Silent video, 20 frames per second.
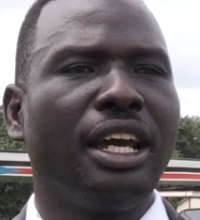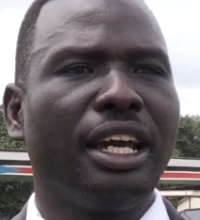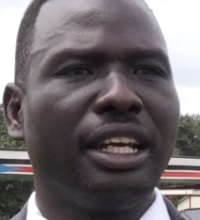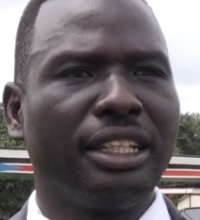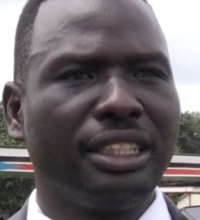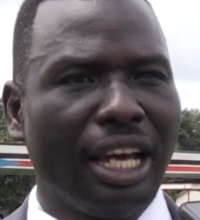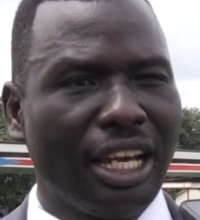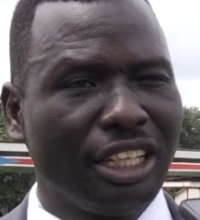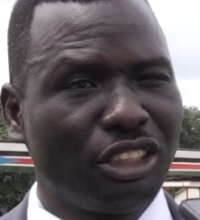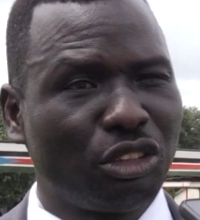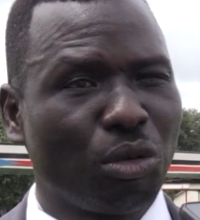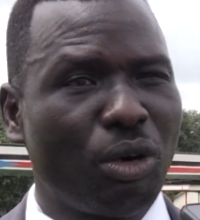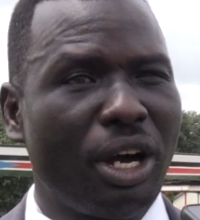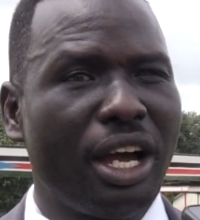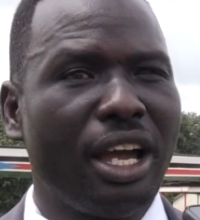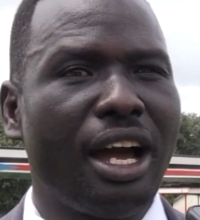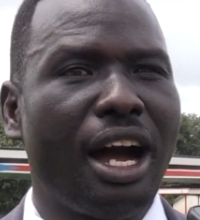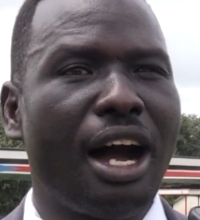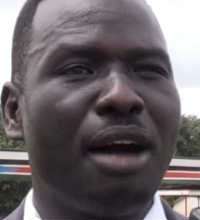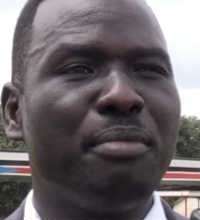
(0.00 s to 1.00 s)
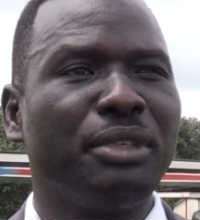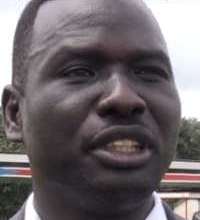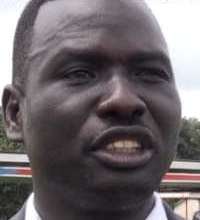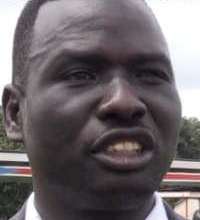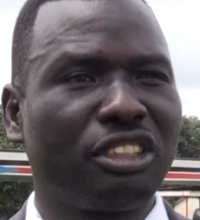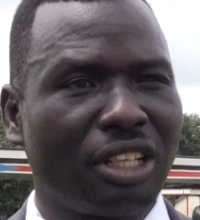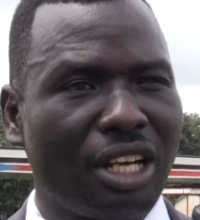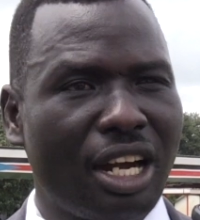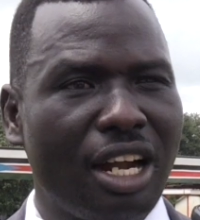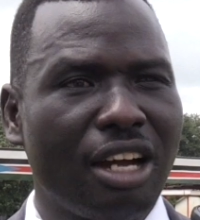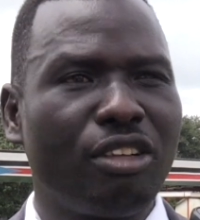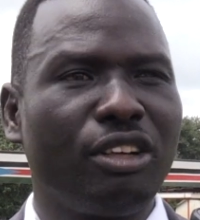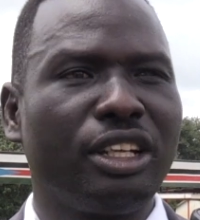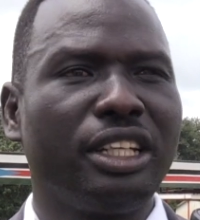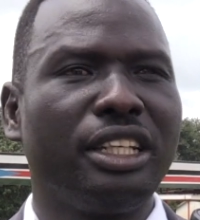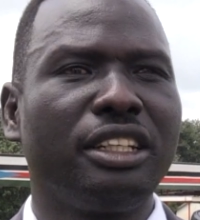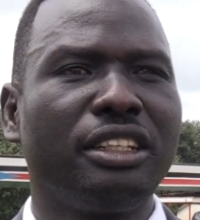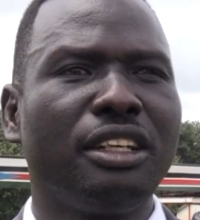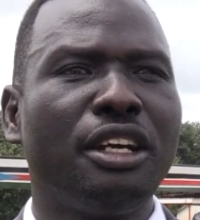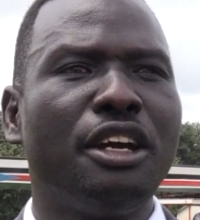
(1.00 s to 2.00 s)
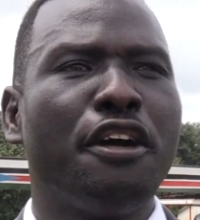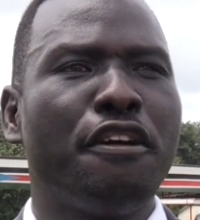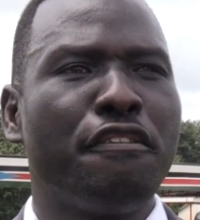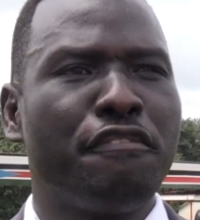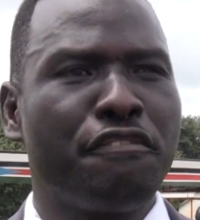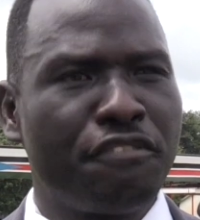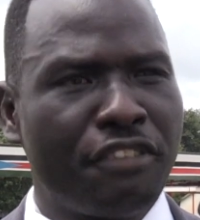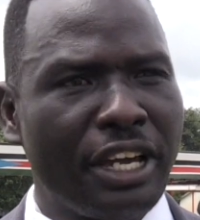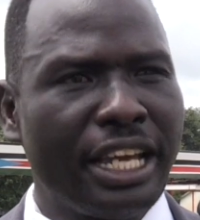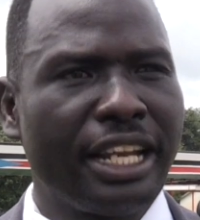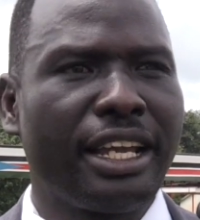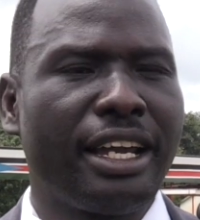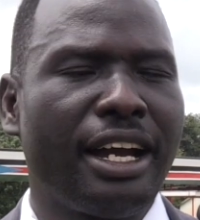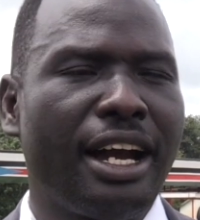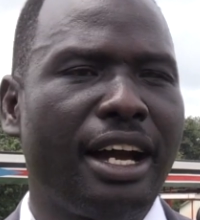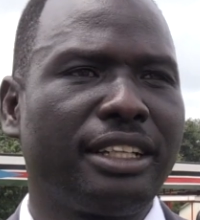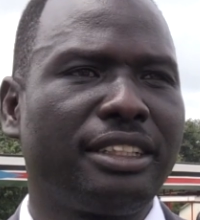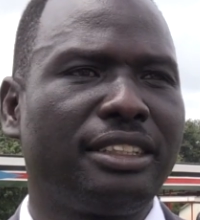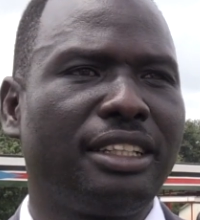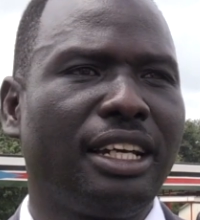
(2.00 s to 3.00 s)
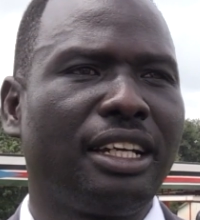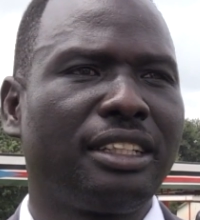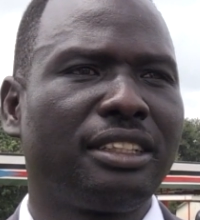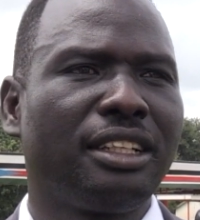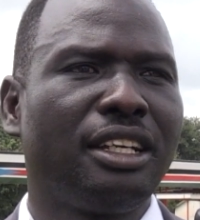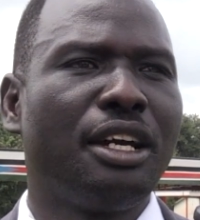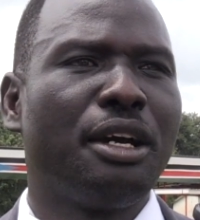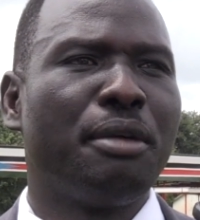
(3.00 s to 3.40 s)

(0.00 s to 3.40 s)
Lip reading: And that's why I'm struggling very hard that